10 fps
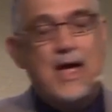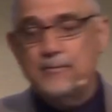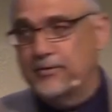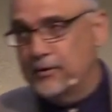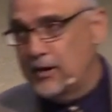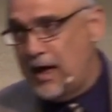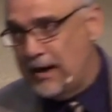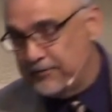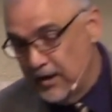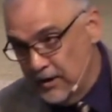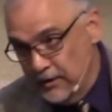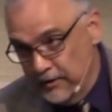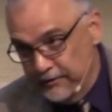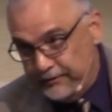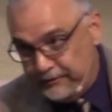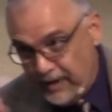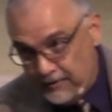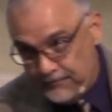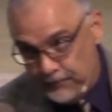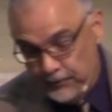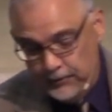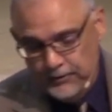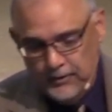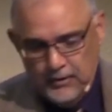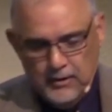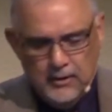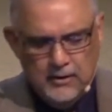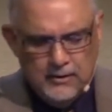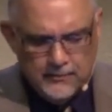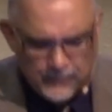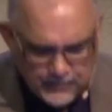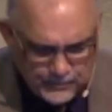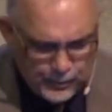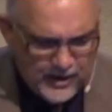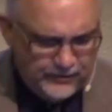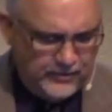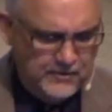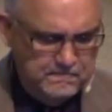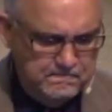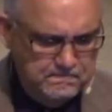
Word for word: times in their lives, suffered from depression.